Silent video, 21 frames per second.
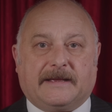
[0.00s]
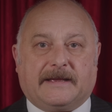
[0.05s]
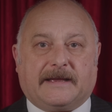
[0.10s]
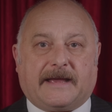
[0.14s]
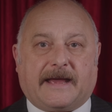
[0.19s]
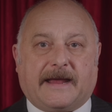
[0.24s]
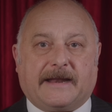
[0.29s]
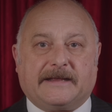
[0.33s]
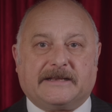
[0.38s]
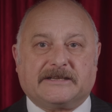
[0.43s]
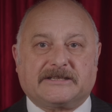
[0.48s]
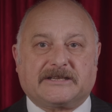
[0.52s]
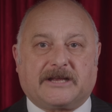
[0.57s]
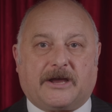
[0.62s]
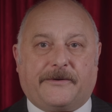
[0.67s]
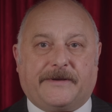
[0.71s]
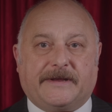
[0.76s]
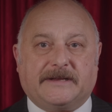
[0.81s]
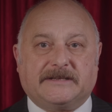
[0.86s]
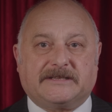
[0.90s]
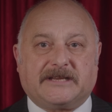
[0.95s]
And it's
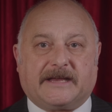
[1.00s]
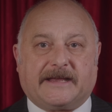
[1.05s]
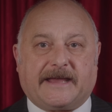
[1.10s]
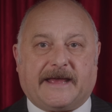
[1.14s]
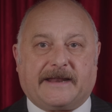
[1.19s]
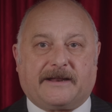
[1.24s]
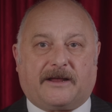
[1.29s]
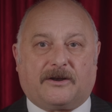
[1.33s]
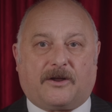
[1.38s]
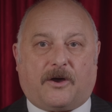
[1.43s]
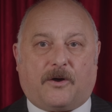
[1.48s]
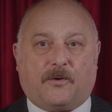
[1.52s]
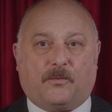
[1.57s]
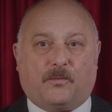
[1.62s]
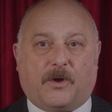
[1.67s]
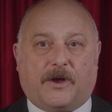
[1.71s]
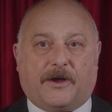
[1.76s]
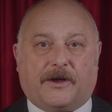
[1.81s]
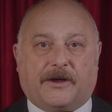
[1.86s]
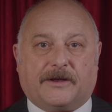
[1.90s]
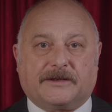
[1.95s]
going to get a lot
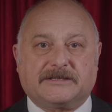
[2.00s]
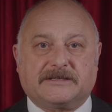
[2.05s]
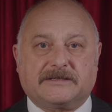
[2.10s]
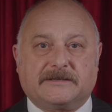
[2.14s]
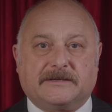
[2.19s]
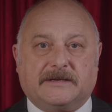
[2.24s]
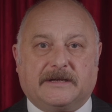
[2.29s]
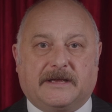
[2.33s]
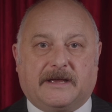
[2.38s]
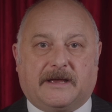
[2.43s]
worse,